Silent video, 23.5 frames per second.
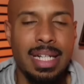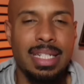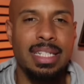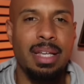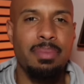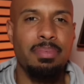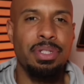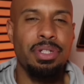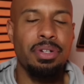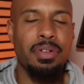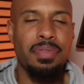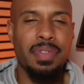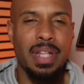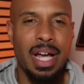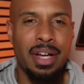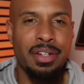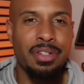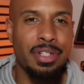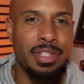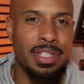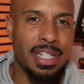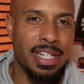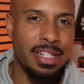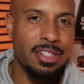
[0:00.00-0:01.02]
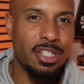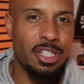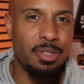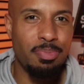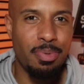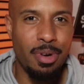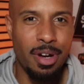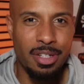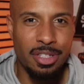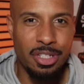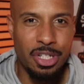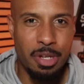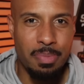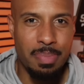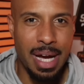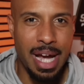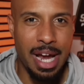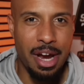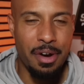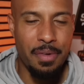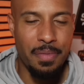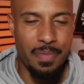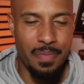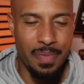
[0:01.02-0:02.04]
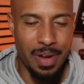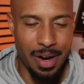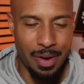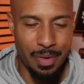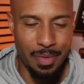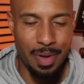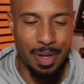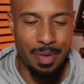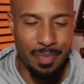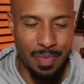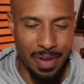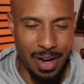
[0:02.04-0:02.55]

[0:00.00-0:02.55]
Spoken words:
Today's episode of Locked On Saints is brought to you by our very,